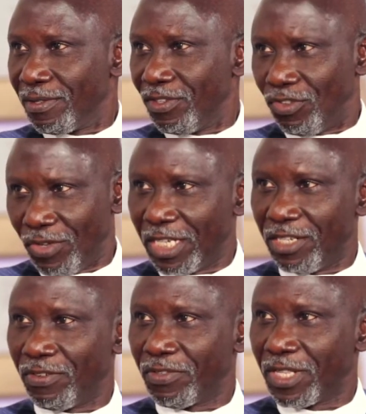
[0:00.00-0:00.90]
Did you get
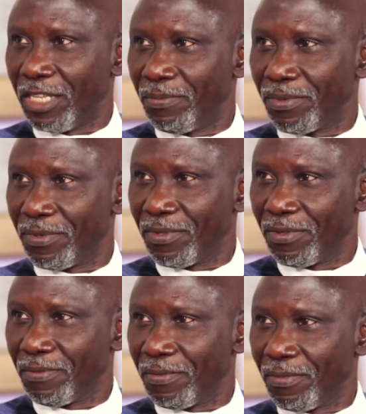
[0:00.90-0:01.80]
enough sleep?
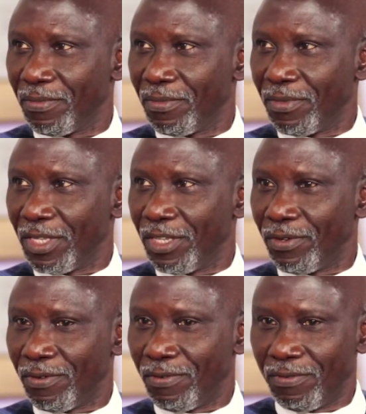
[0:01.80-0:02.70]
You
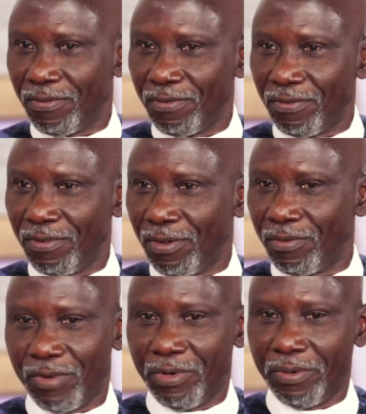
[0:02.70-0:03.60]
know, no,
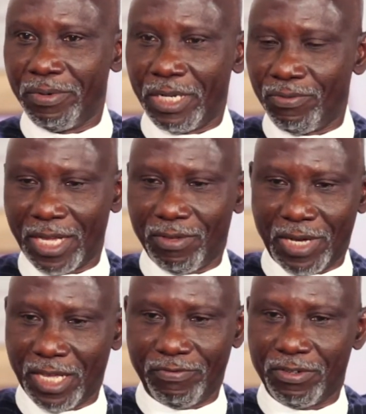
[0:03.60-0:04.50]
wait.
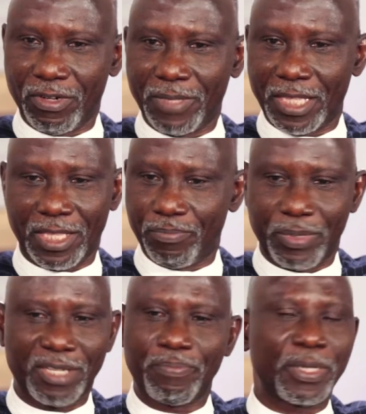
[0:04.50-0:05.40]
Why have you dropped that thing?
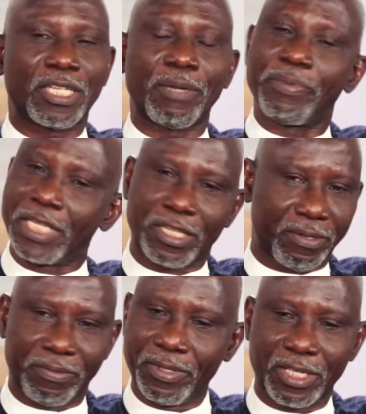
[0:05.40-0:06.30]
Pick it up.
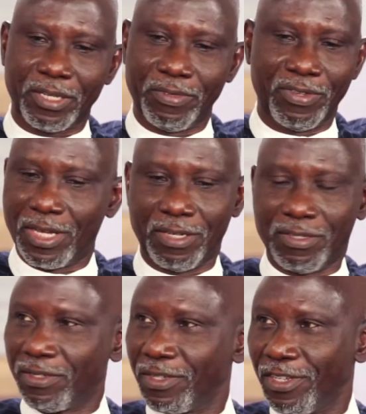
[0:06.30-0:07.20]
You
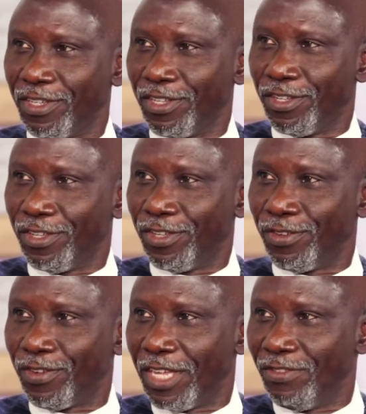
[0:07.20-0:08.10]
can't, you
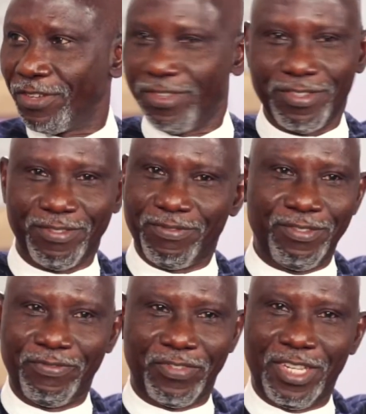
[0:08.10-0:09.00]
know, and
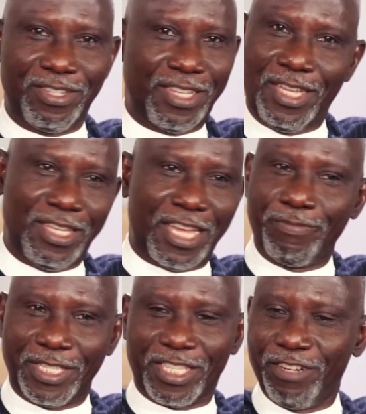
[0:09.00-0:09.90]
you feeling, hey,
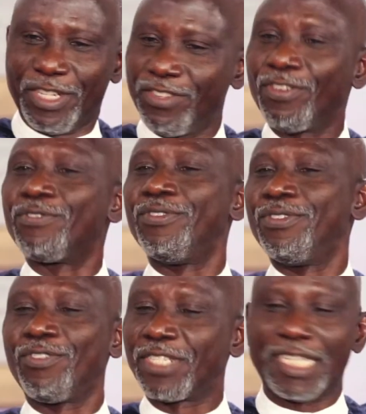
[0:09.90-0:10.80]
I'm a celebrity. No,
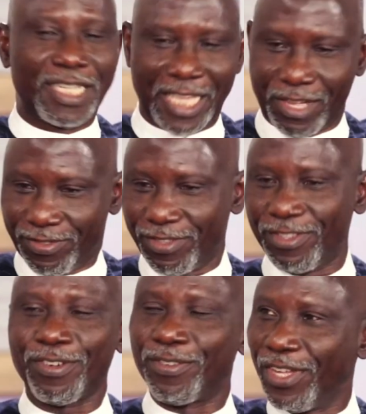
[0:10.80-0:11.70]
not in this house.
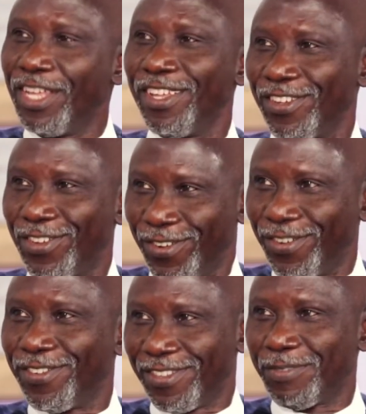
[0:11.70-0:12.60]
No,
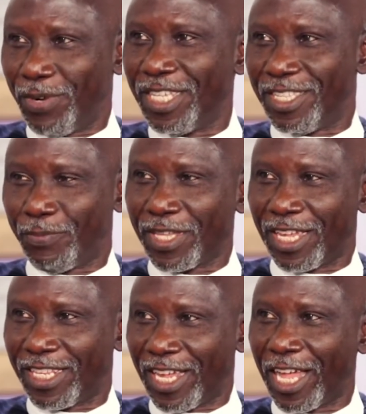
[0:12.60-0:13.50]
please pick that up.